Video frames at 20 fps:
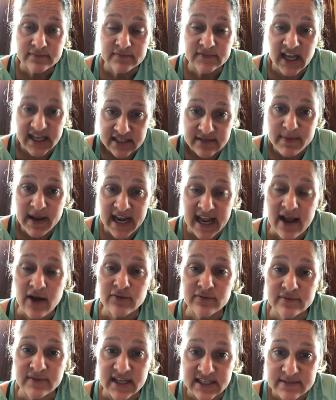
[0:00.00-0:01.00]
That's my
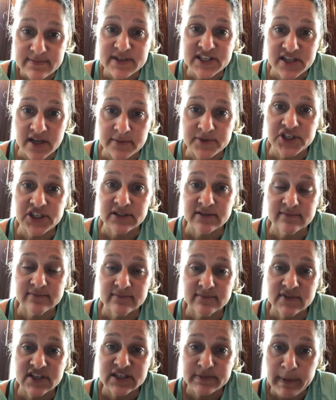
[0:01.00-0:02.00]
noun. That's my subject.
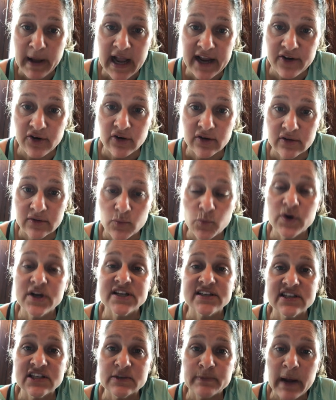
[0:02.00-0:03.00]
Spider. What
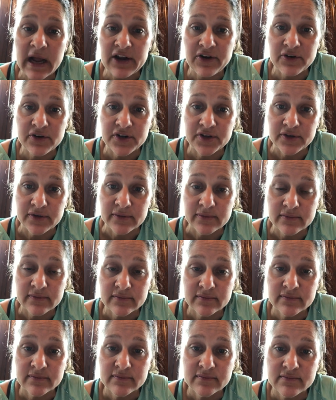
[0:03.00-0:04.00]
does the spider do?
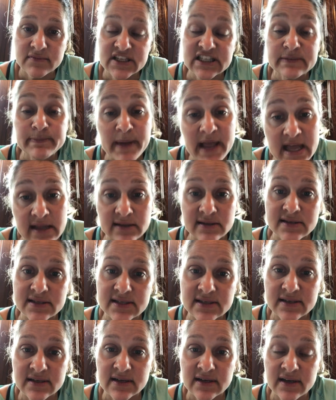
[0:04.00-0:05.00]

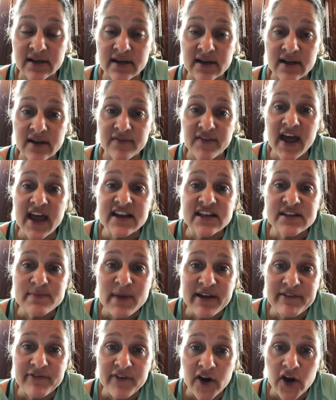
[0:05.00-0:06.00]
Spins. That is
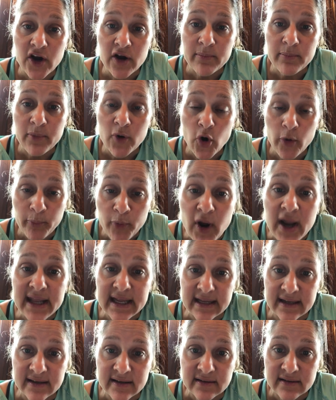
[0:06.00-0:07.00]
my verb or
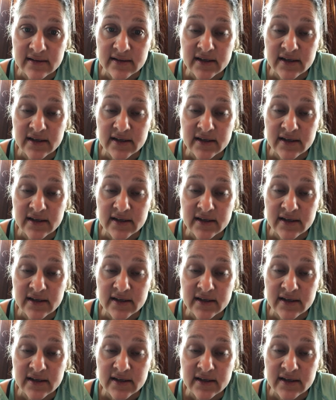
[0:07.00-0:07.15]
predicate.